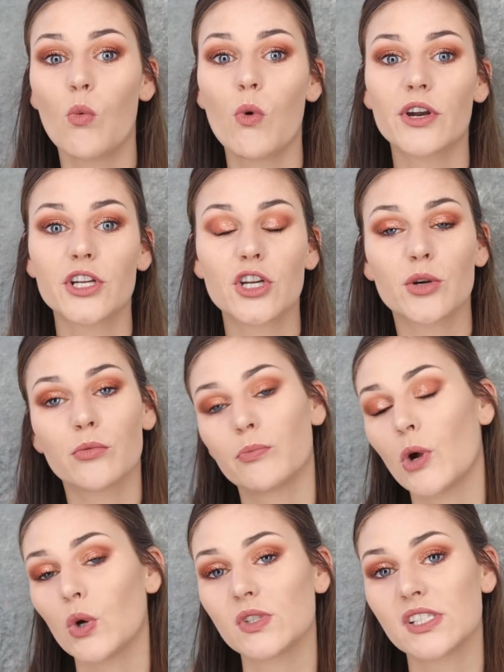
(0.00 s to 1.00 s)
What are your
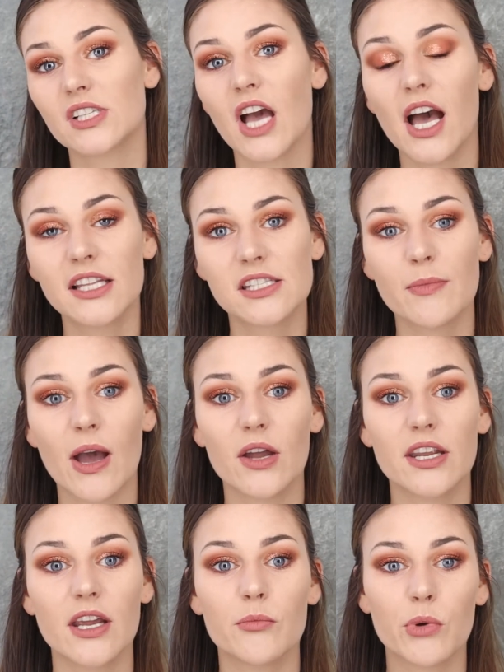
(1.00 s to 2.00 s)
pros and cons
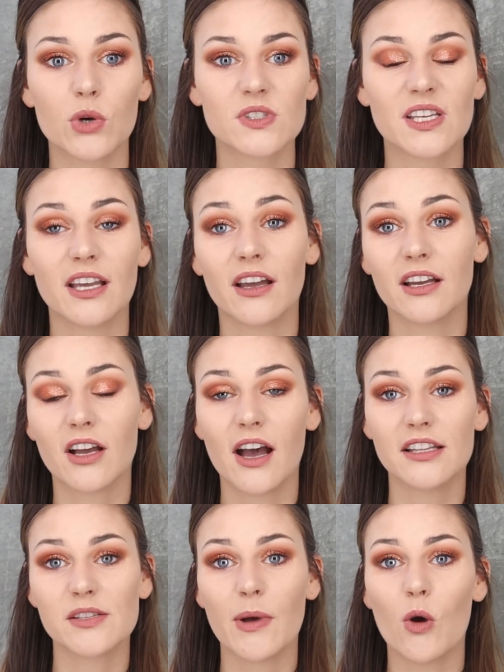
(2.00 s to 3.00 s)
about it? Pros and
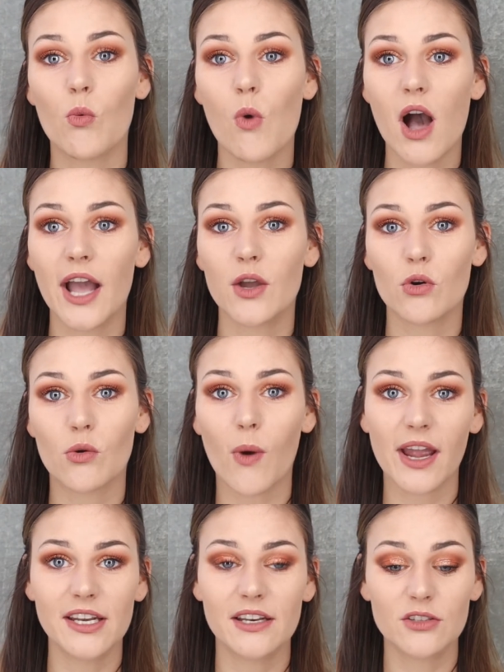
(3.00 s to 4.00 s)
cons about why or
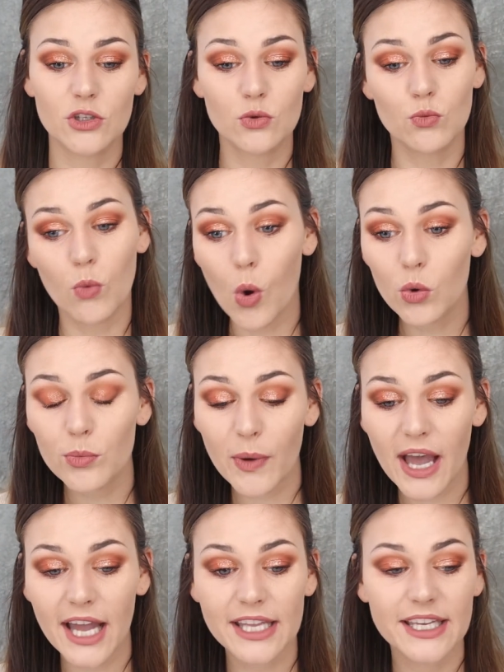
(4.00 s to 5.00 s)
why you won't
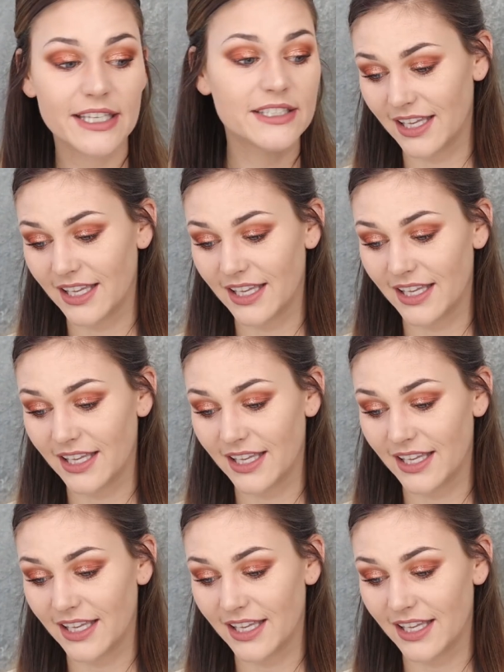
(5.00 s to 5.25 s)
buy it.